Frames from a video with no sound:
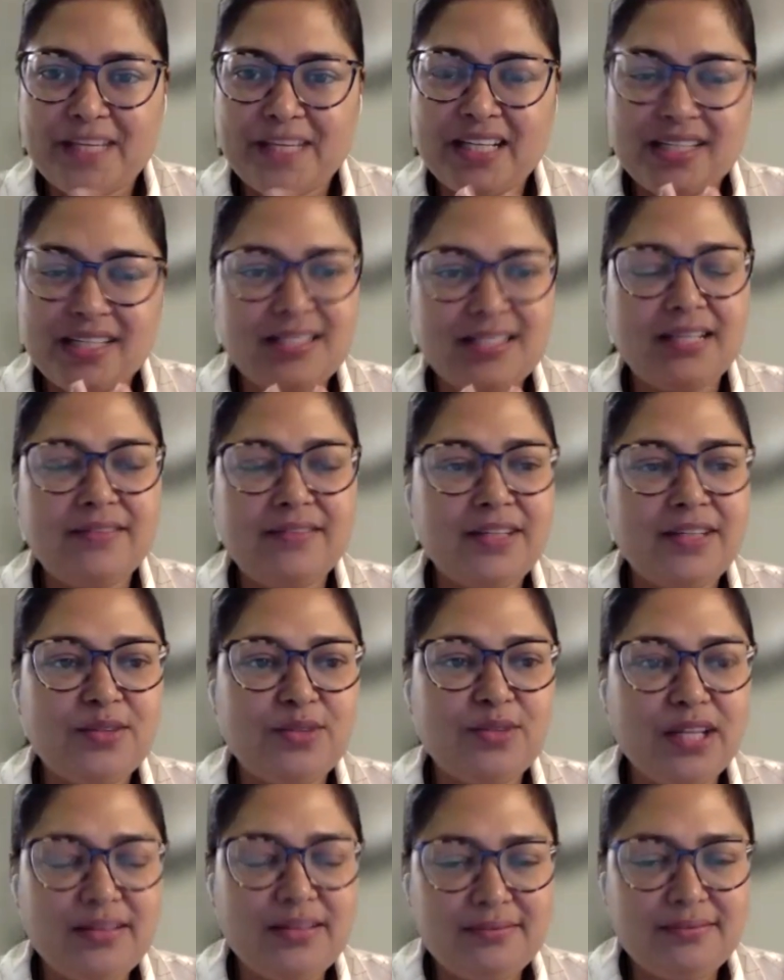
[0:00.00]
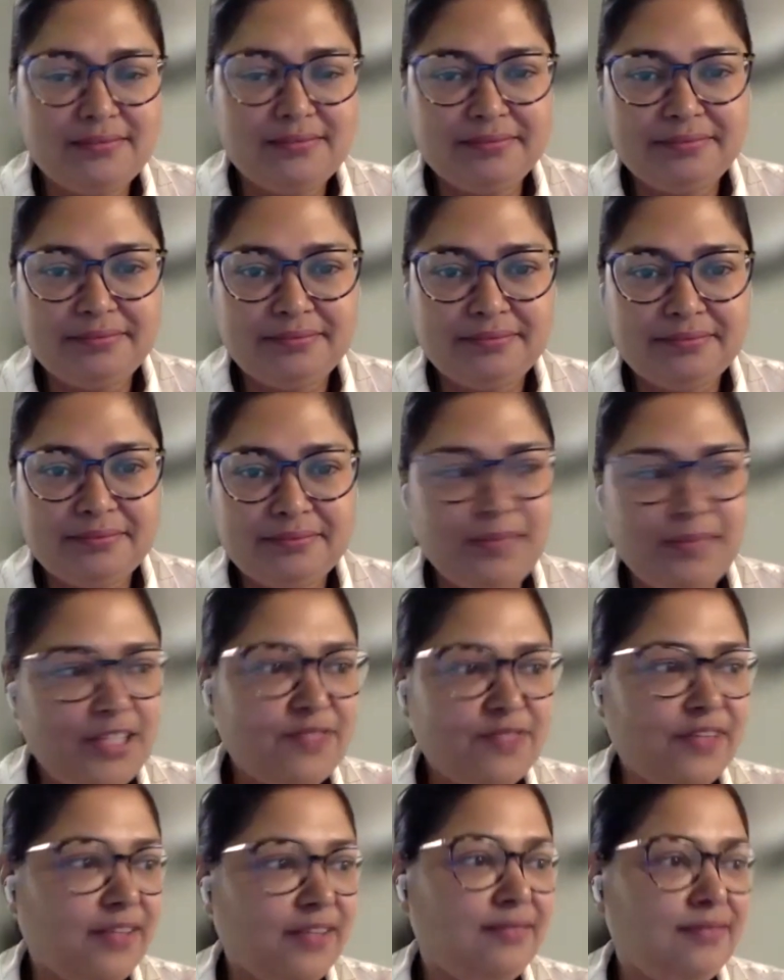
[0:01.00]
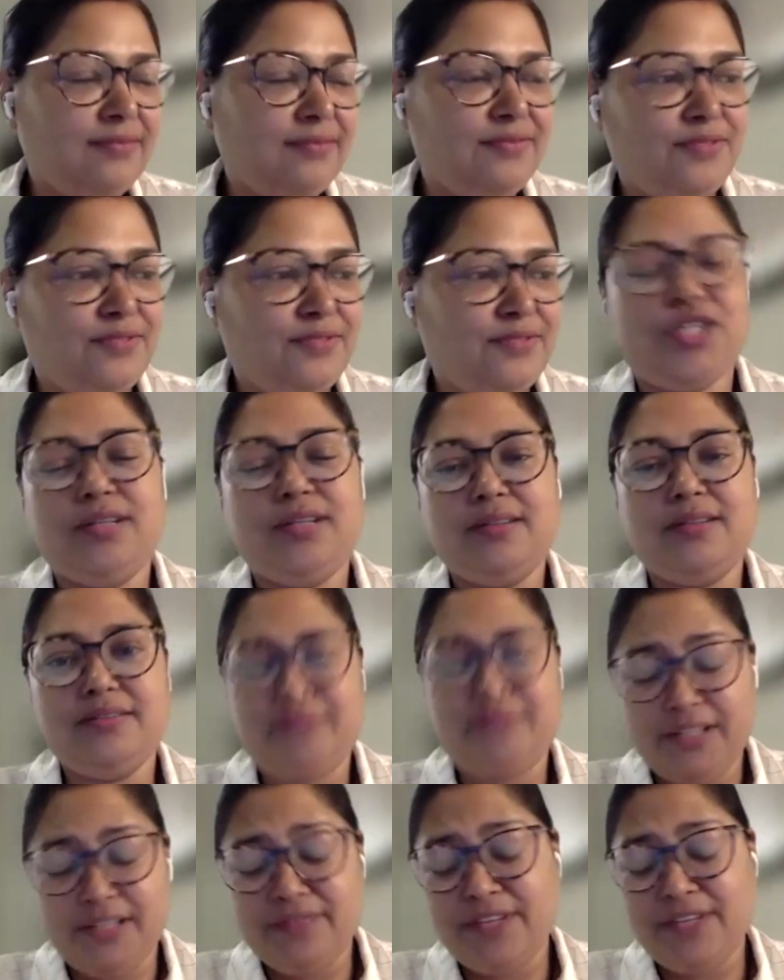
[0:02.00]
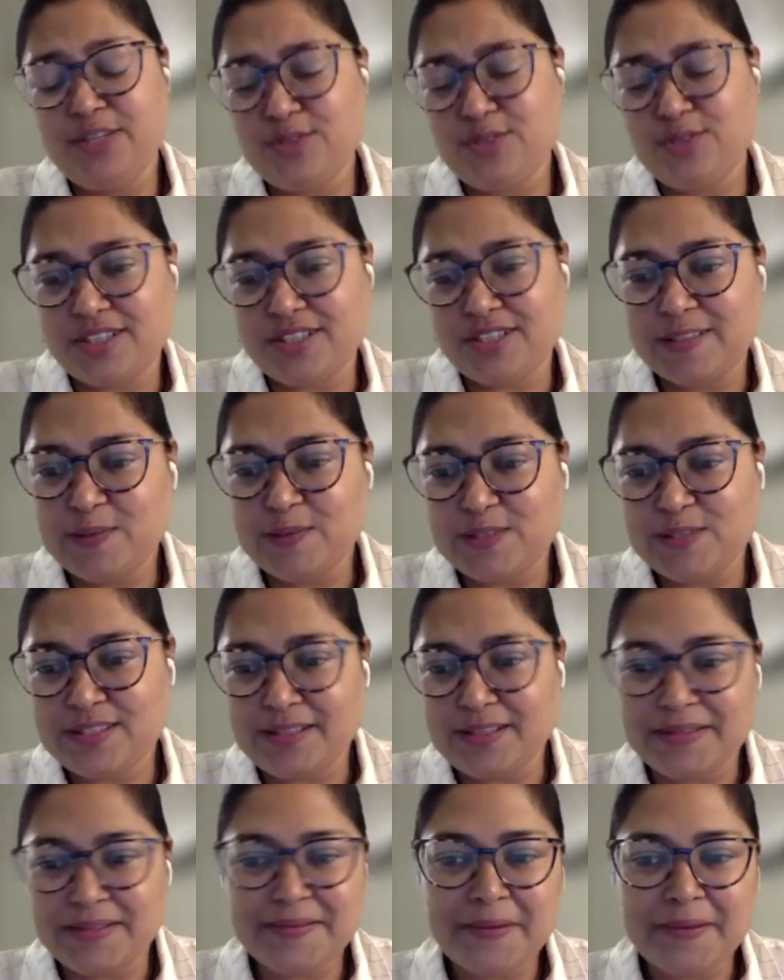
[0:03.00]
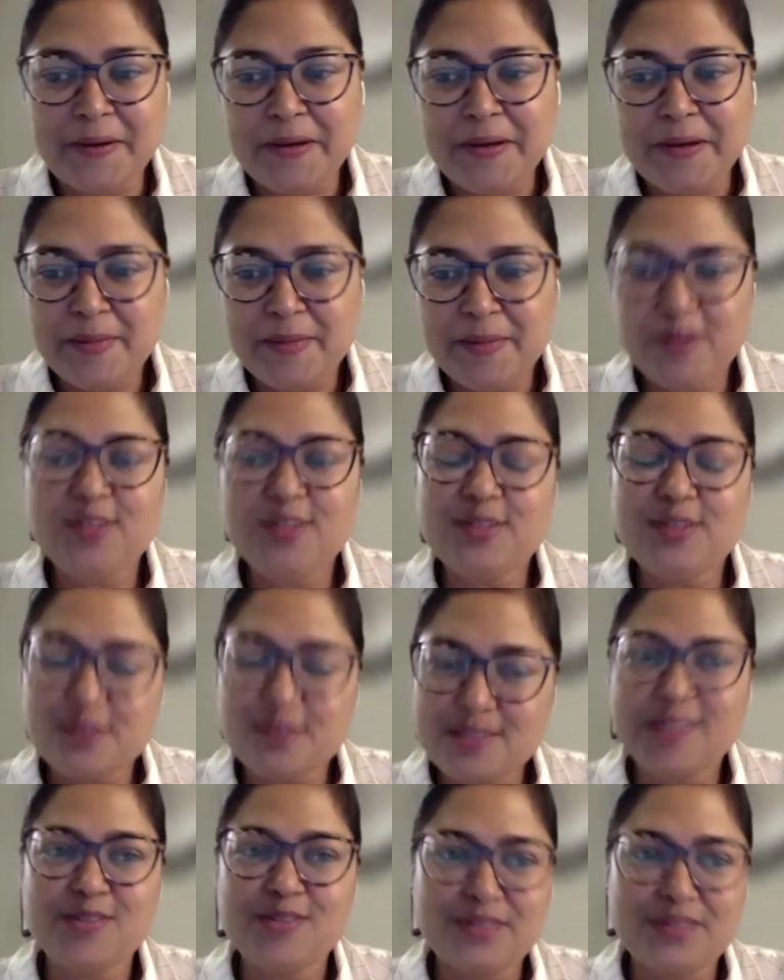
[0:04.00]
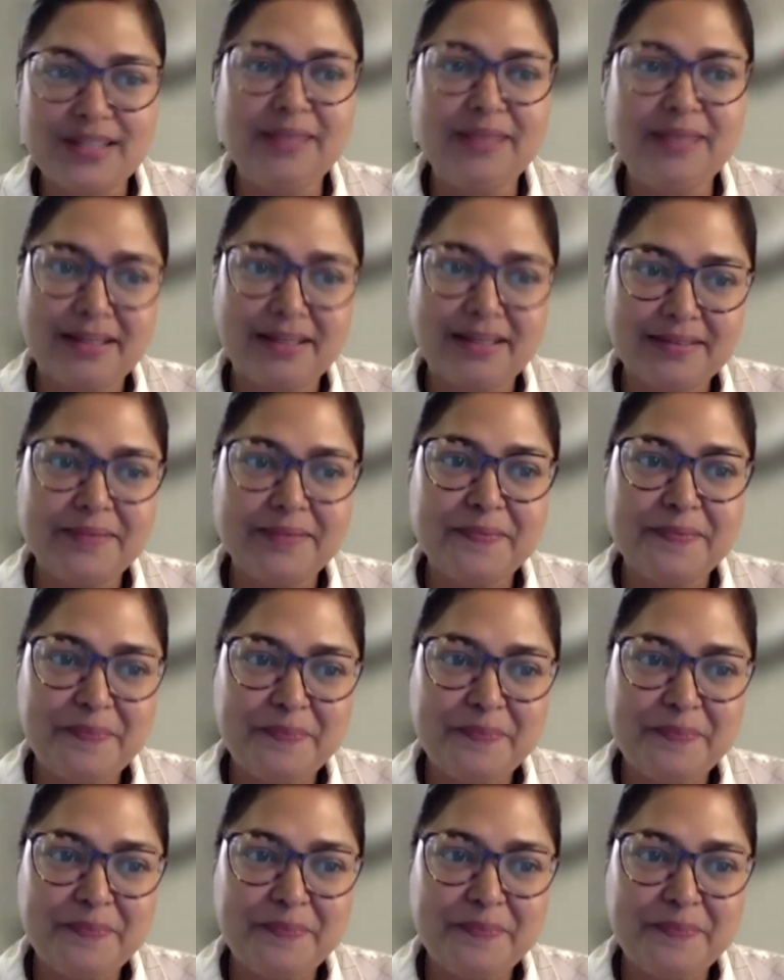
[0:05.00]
Does anyone do that? Please feel free to share those things, because those things really matter.